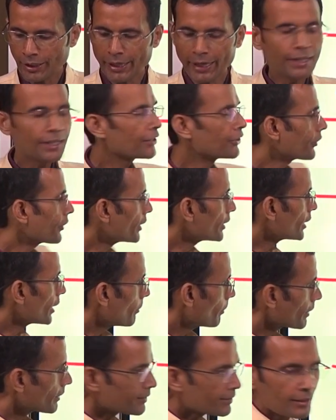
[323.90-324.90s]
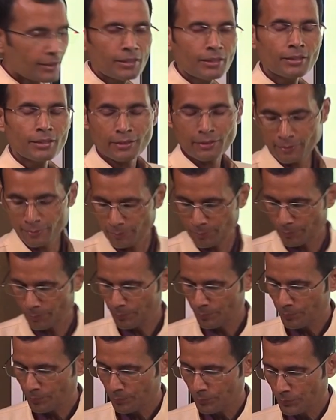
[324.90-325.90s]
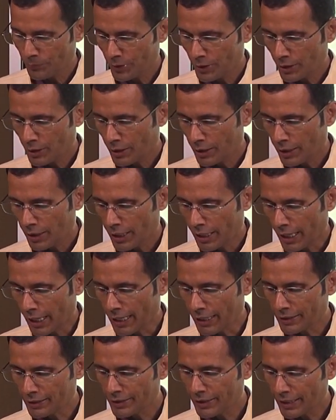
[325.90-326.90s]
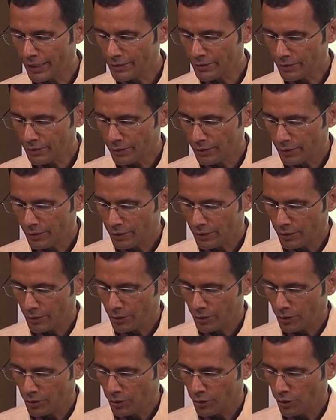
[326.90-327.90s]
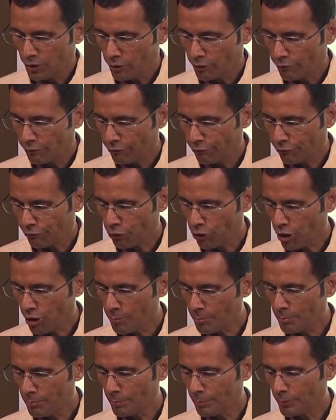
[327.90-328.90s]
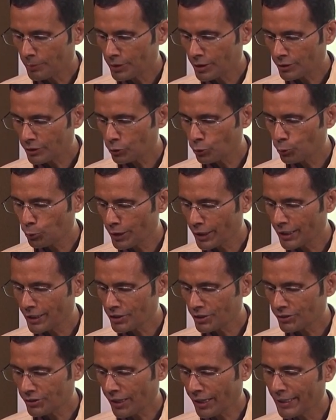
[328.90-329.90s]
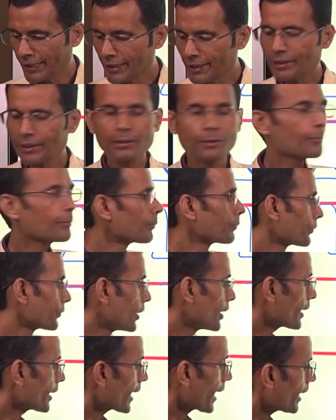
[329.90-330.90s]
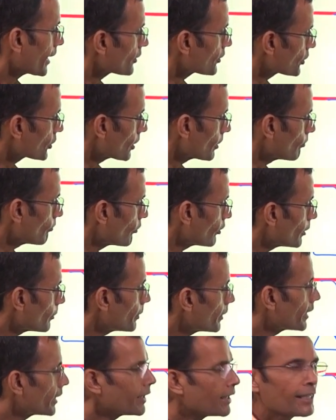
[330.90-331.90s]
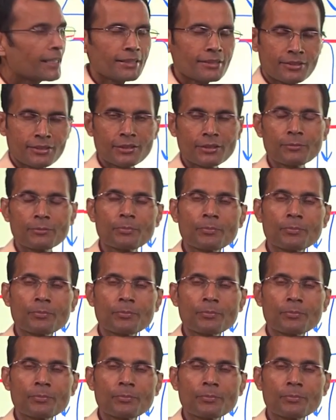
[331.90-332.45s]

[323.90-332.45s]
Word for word: entering the muscle and then from the storage site, the calcium will be released